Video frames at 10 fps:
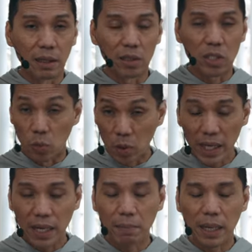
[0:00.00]

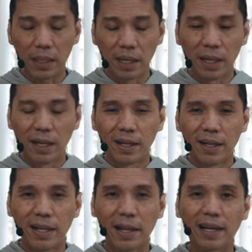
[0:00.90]
swooning, but
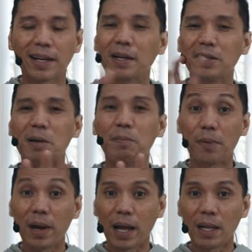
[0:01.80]
like the
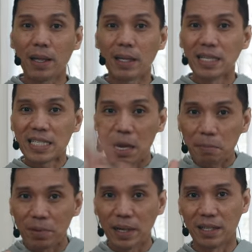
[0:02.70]
breath
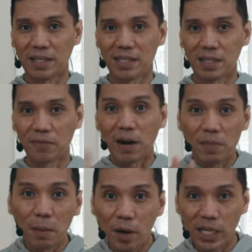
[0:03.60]
separates
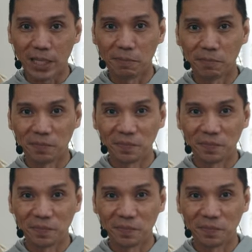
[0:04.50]
from the body.